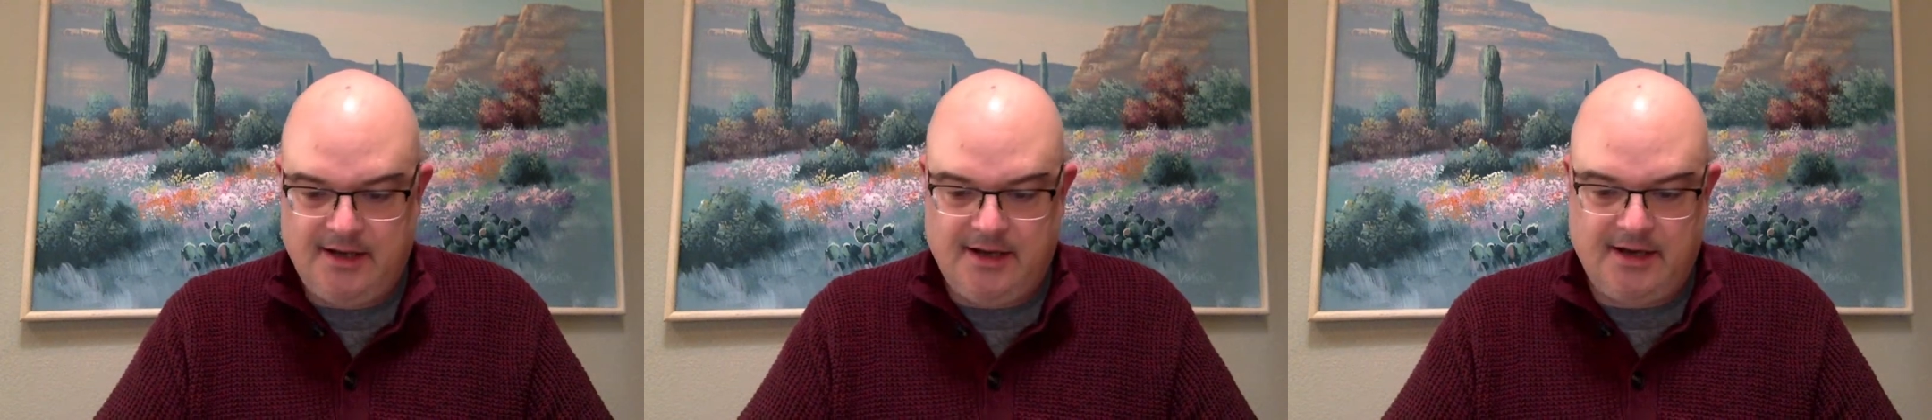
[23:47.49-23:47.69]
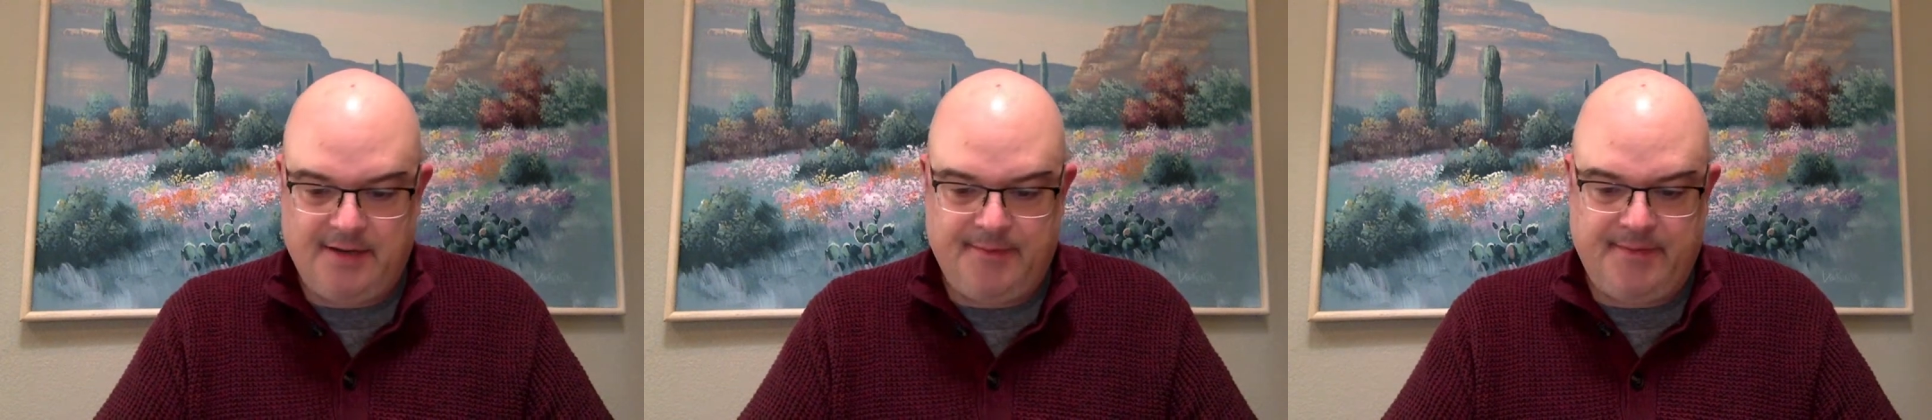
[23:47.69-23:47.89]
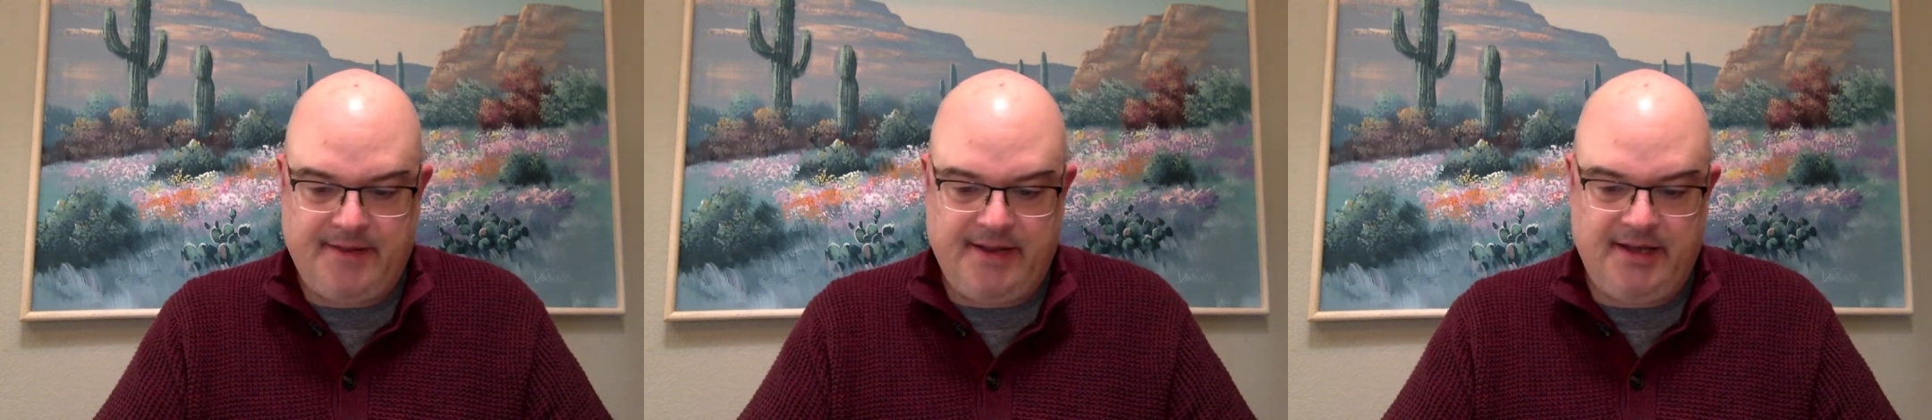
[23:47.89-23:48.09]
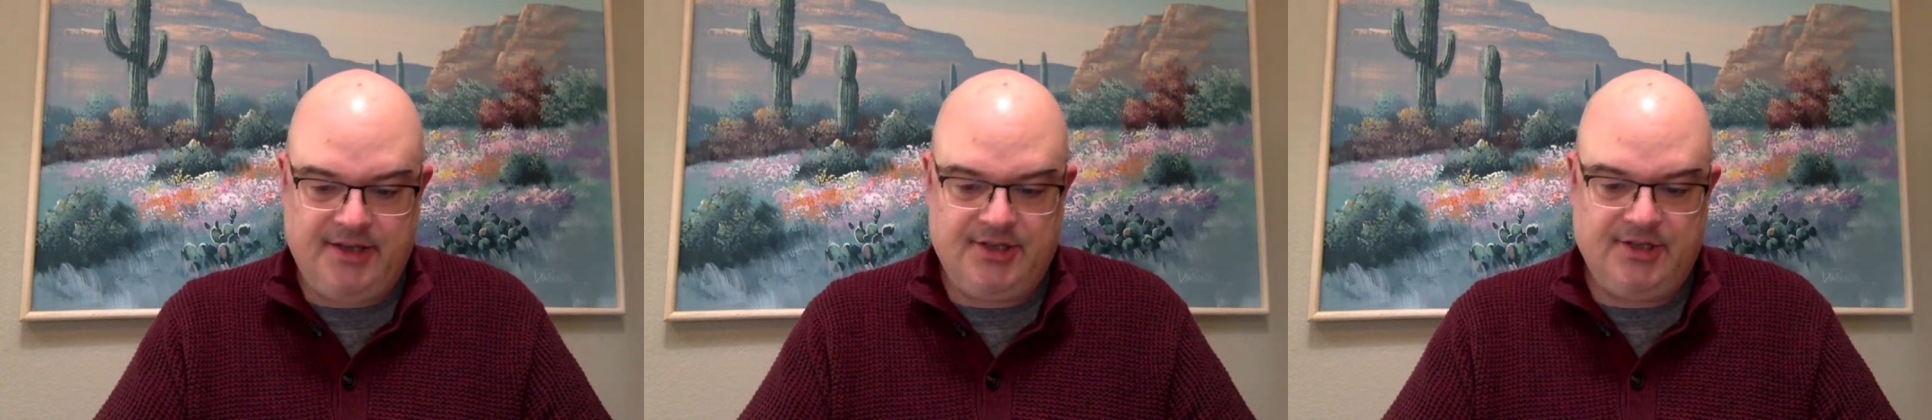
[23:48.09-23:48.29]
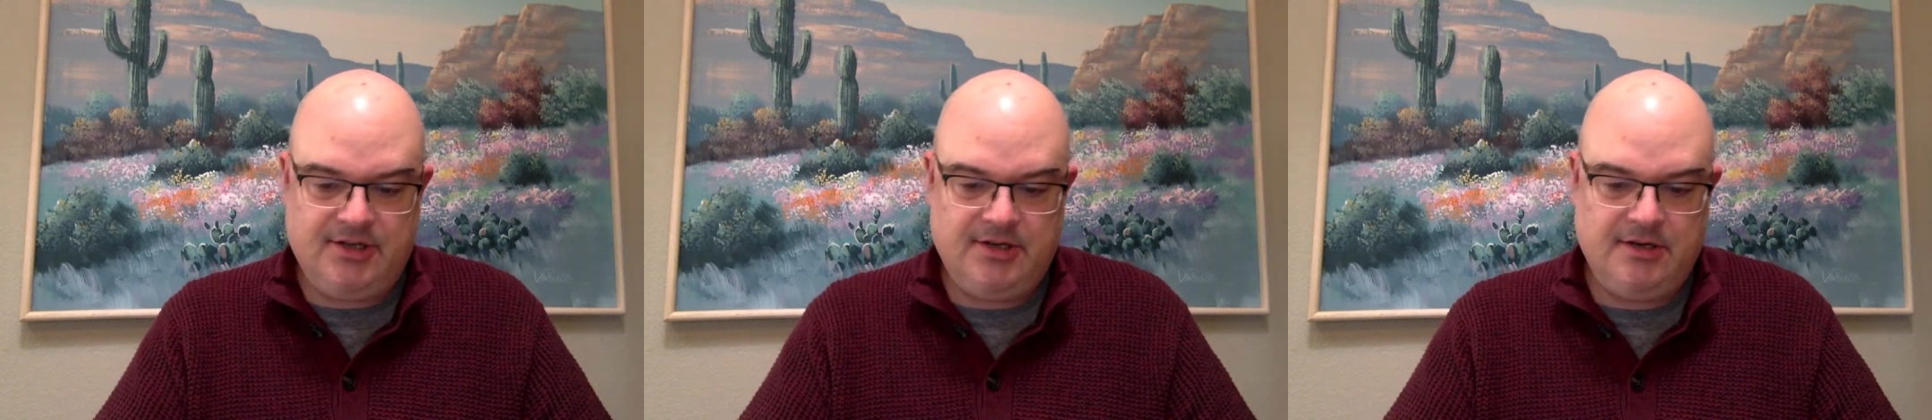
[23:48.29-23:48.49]
on
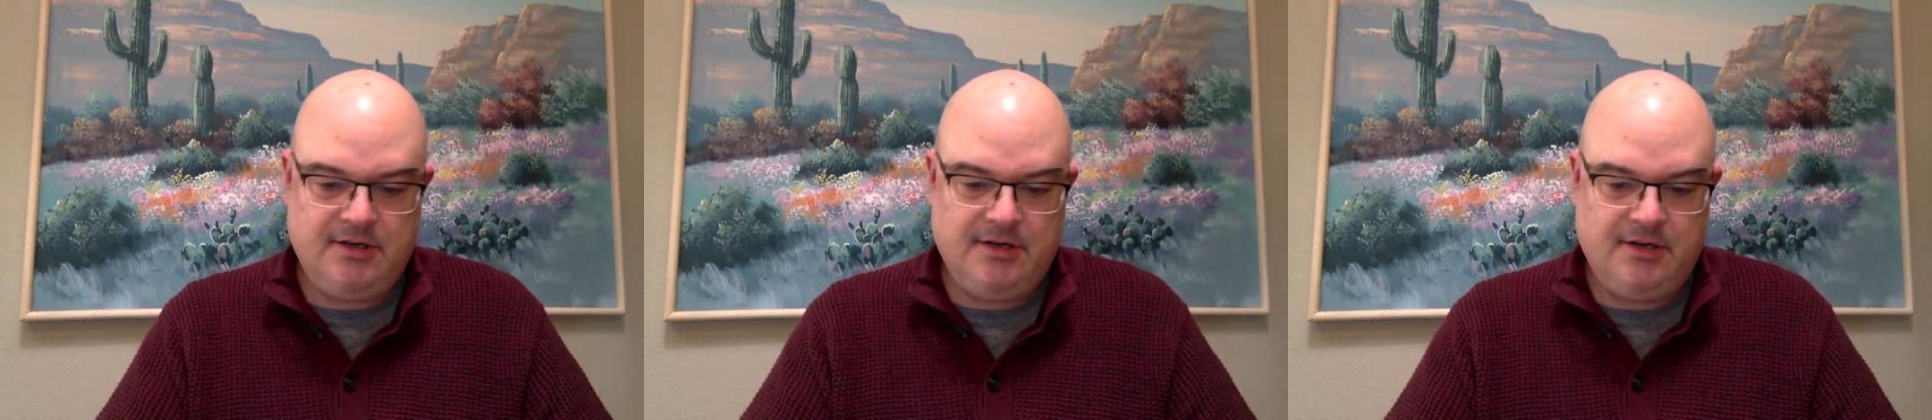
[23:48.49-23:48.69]
page